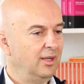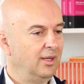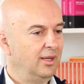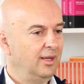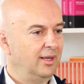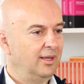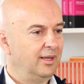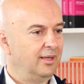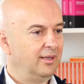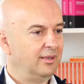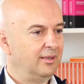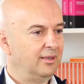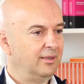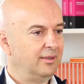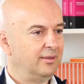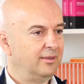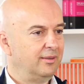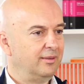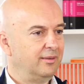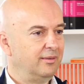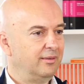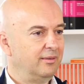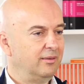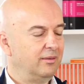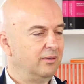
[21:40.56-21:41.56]

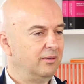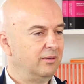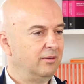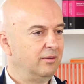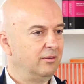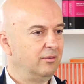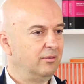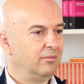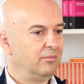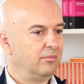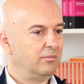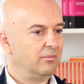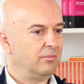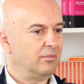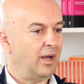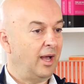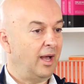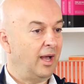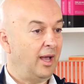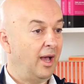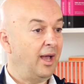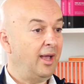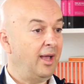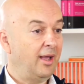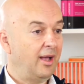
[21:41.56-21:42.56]
Uh,
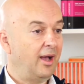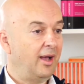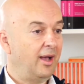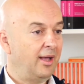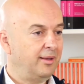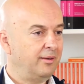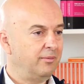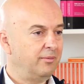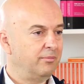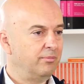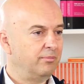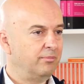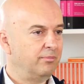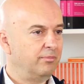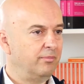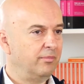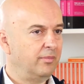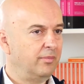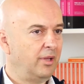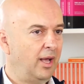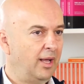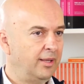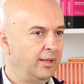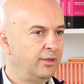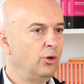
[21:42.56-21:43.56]
I, I, I,
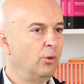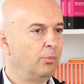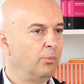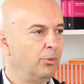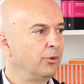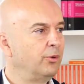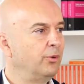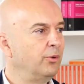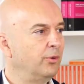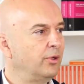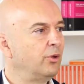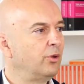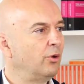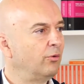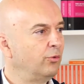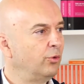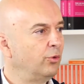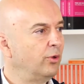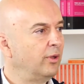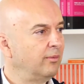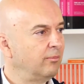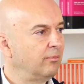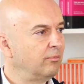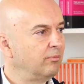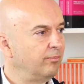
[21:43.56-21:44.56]
had the opportunity of
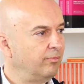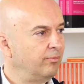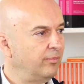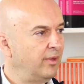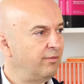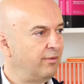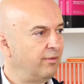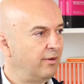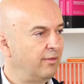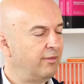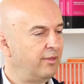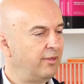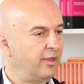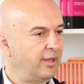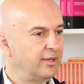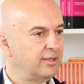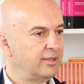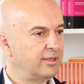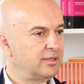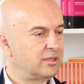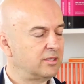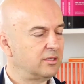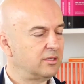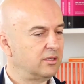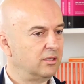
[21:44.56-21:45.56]
doing different
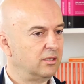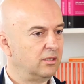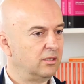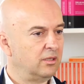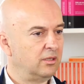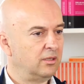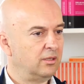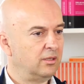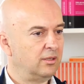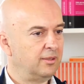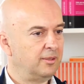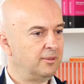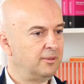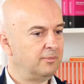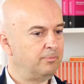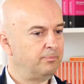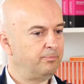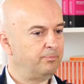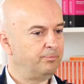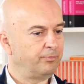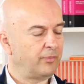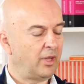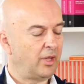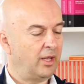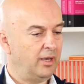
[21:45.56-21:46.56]
things,
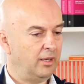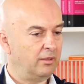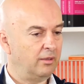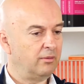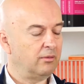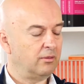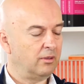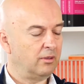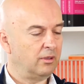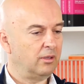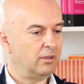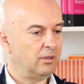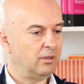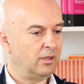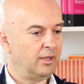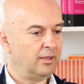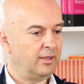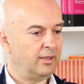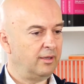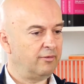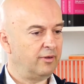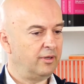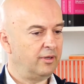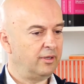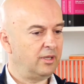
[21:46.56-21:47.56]
um, and I
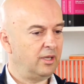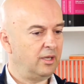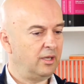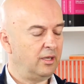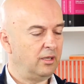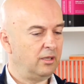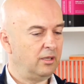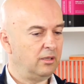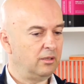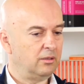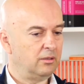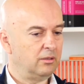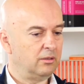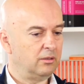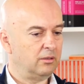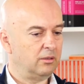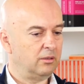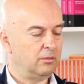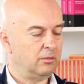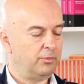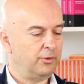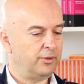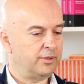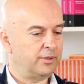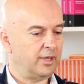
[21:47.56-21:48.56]
definitely uh,
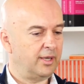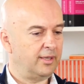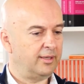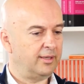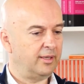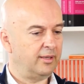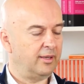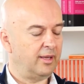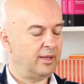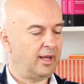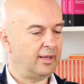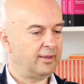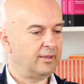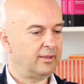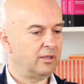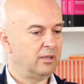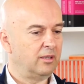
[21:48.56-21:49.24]
appreciated that.